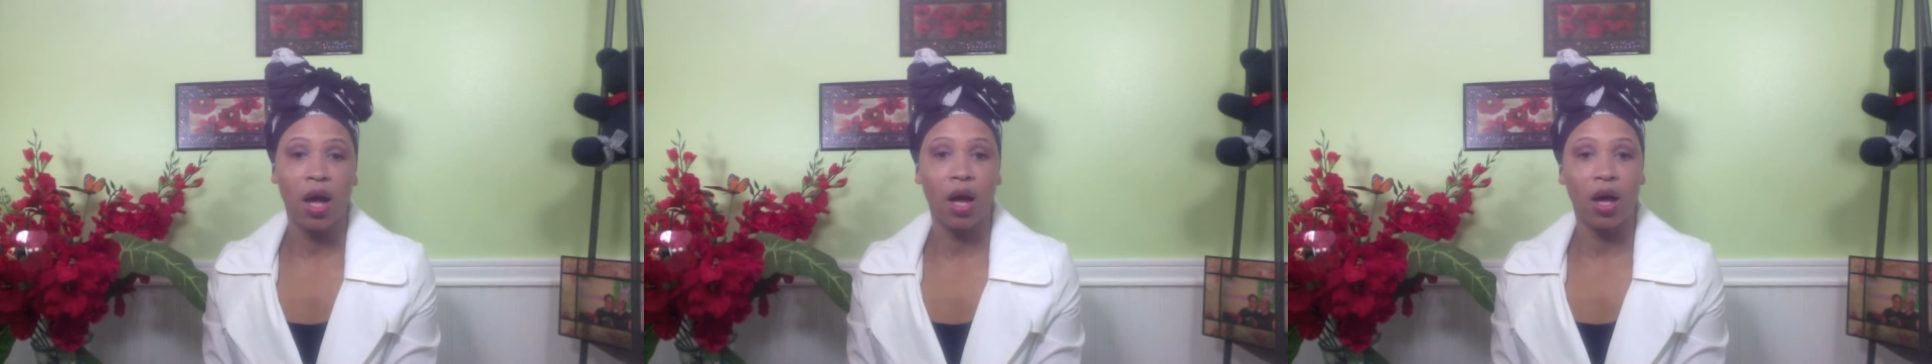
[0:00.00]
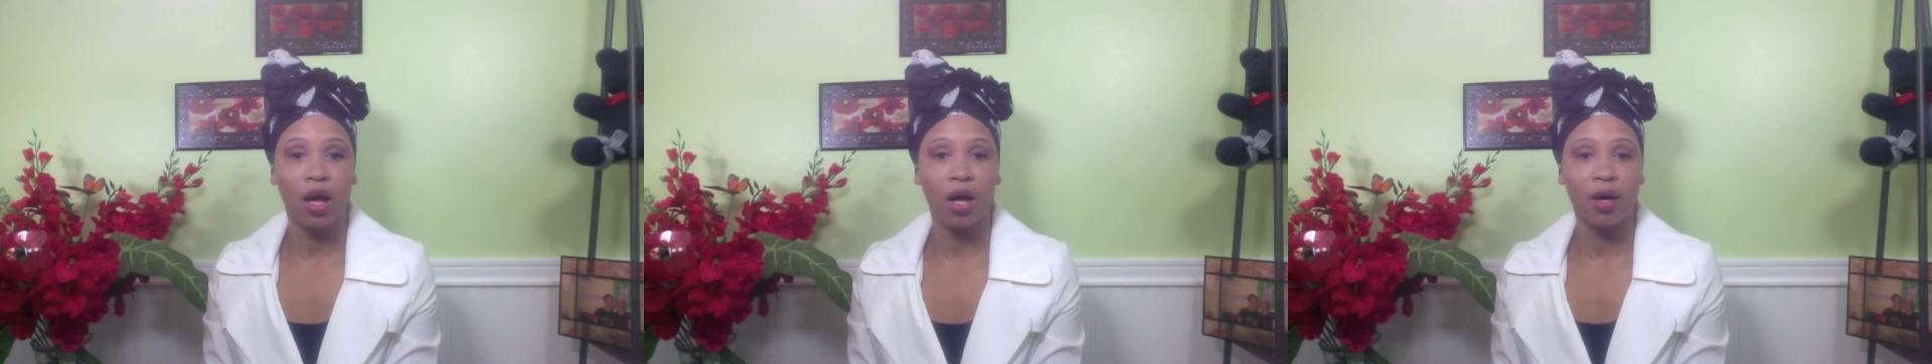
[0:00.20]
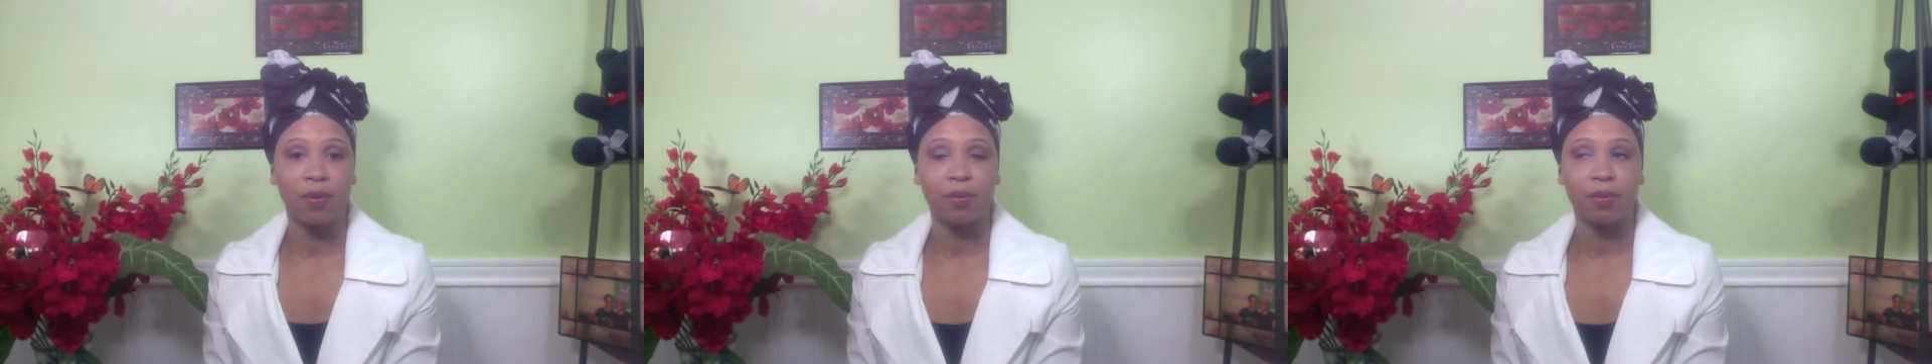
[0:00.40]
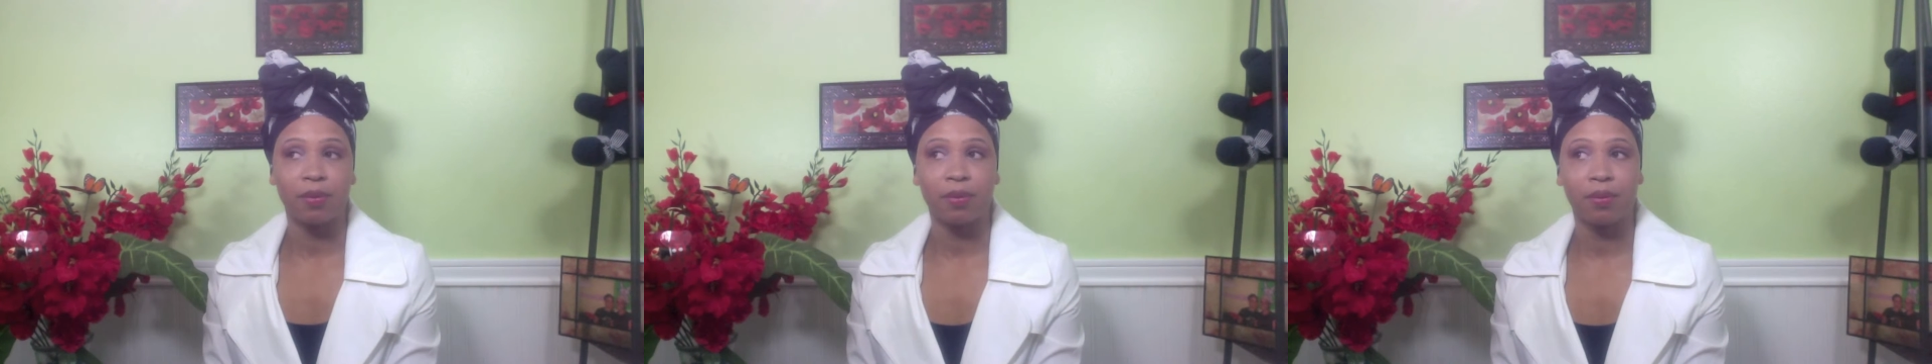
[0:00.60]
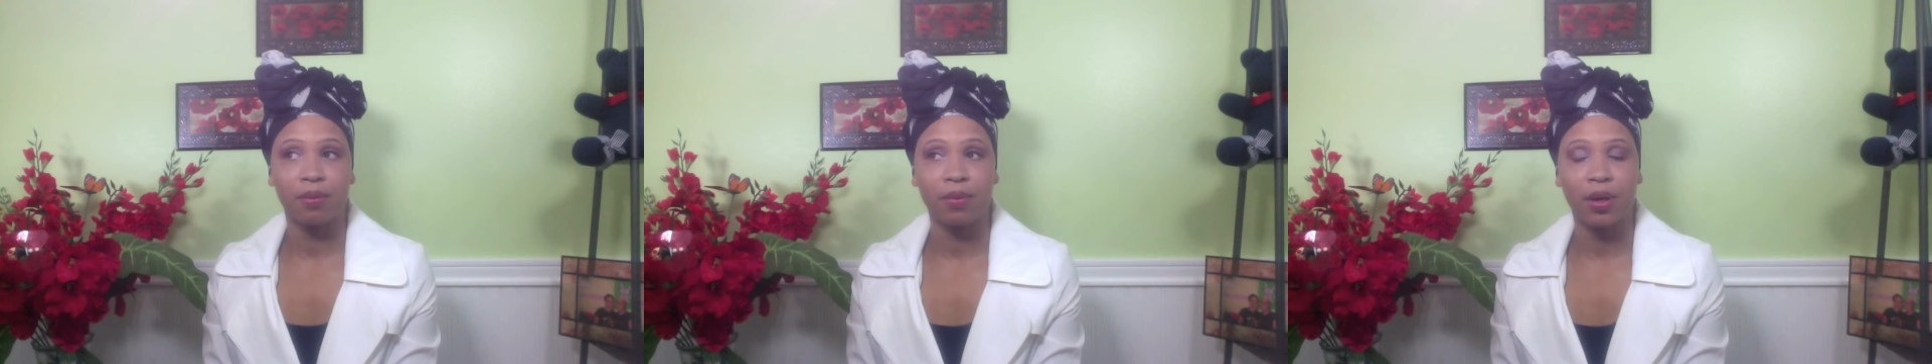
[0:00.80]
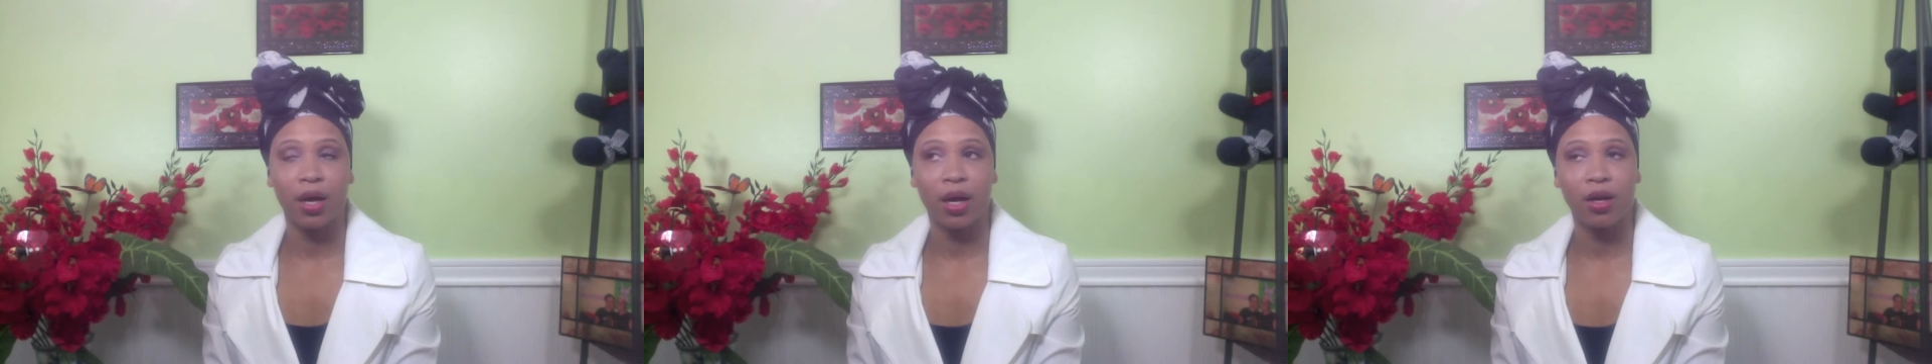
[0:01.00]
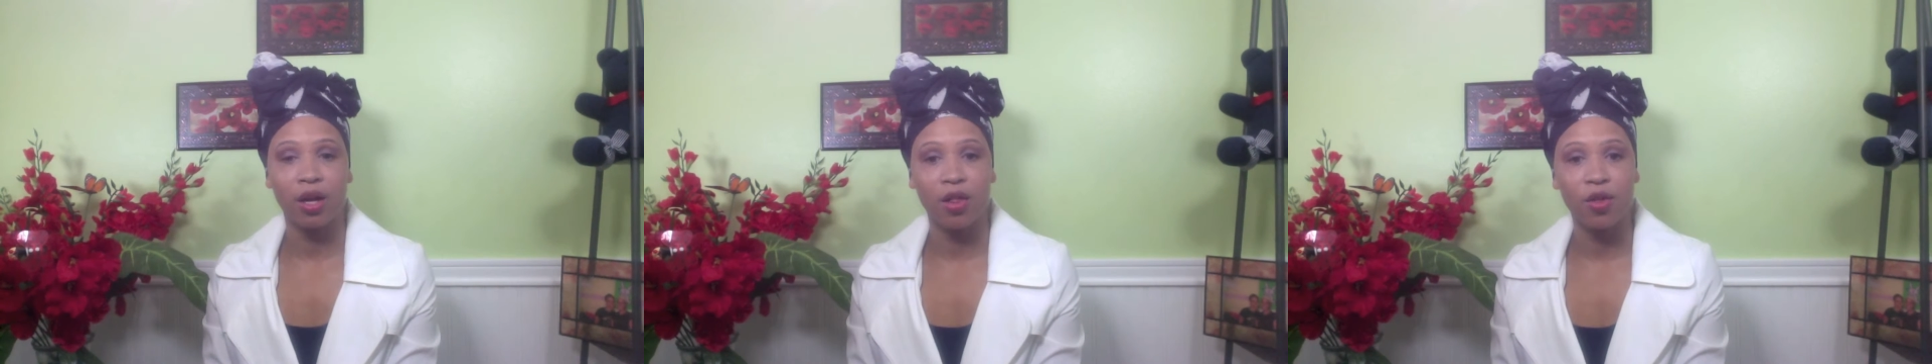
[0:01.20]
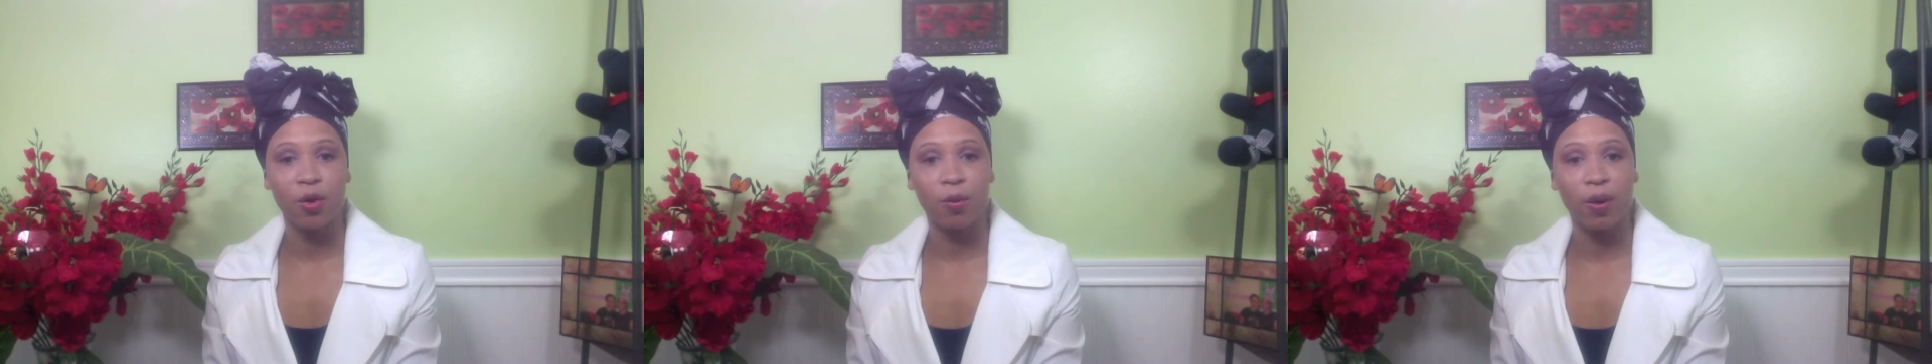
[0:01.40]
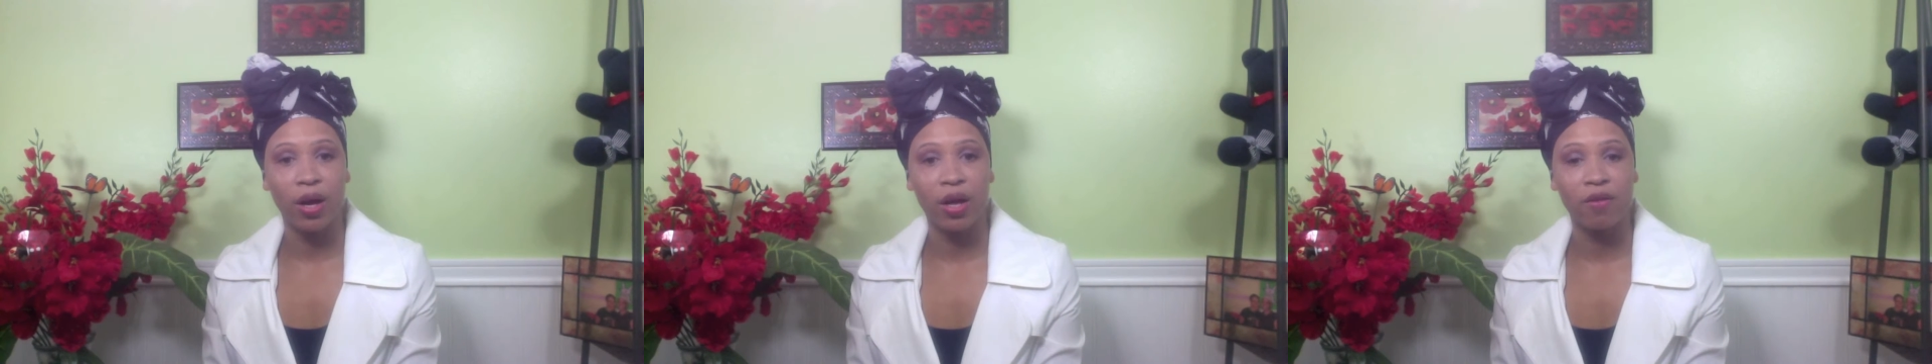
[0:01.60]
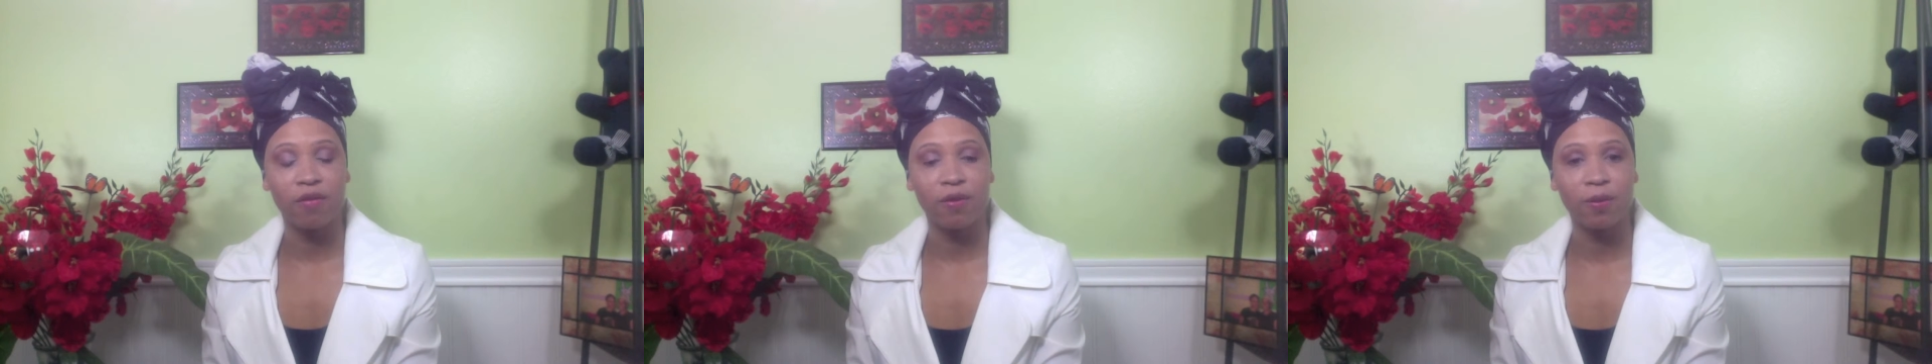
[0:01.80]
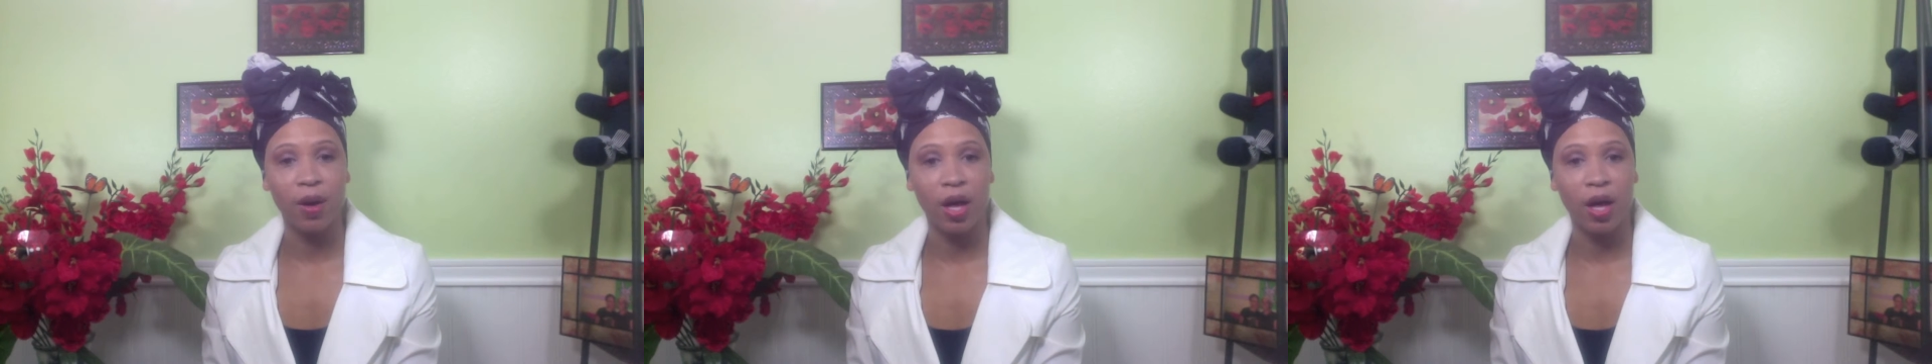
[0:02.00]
Another way of